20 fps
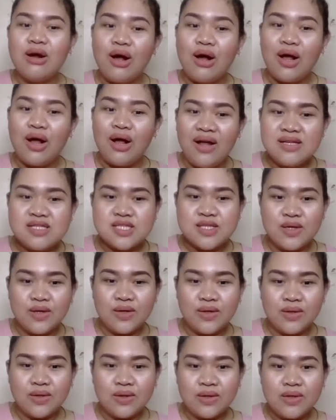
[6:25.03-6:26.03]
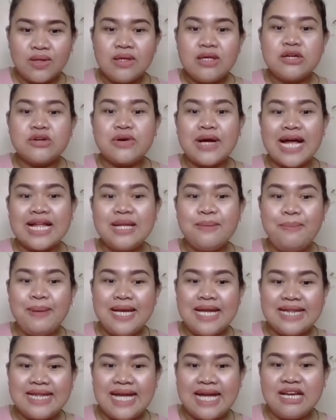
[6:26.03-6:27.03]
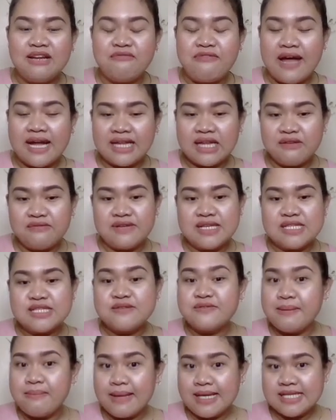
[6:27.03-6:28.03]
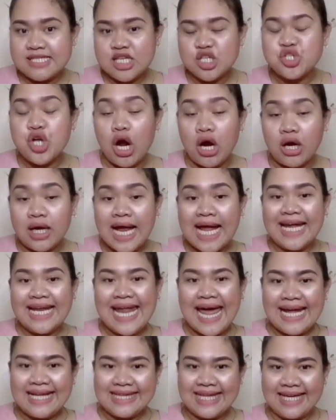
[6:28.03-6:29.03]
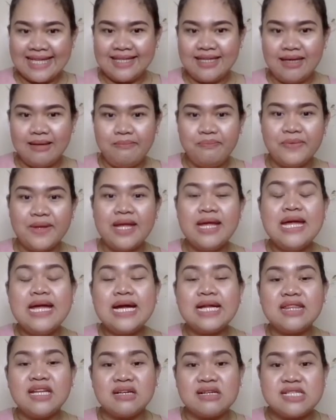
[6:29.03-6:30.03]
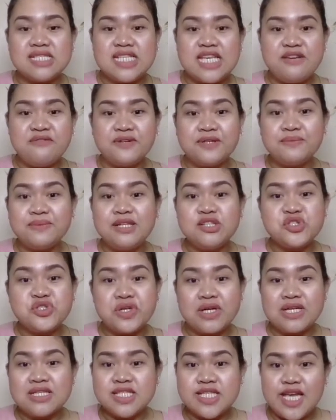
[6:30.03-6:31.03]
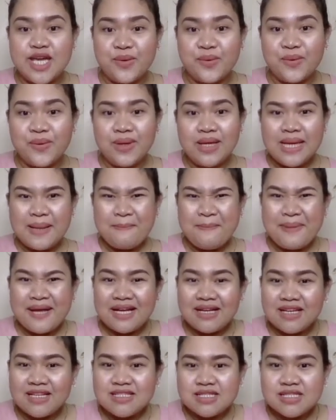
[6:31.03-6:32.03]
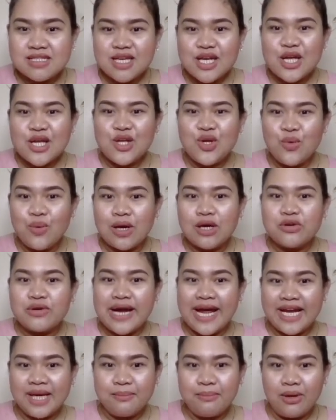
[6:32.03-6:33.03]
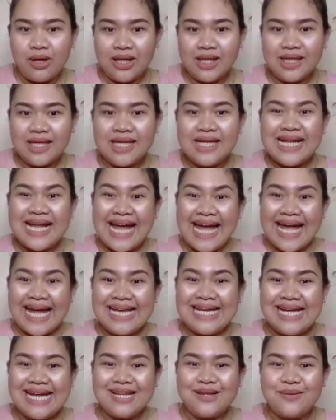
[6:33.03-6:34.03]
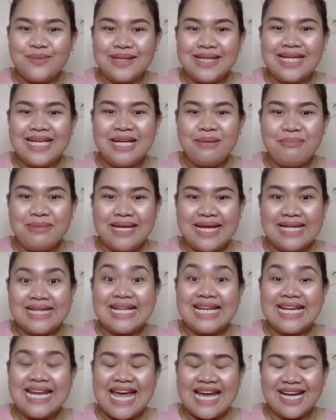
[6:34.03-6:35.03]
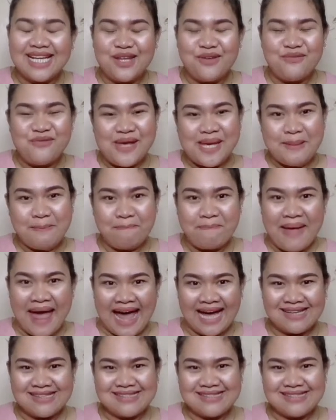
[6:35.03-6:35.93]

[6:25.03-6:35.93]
Also, credibility and effectiveness of the message are highlighted. The receiver will trust you because you are credible and it will eliminate negative impact.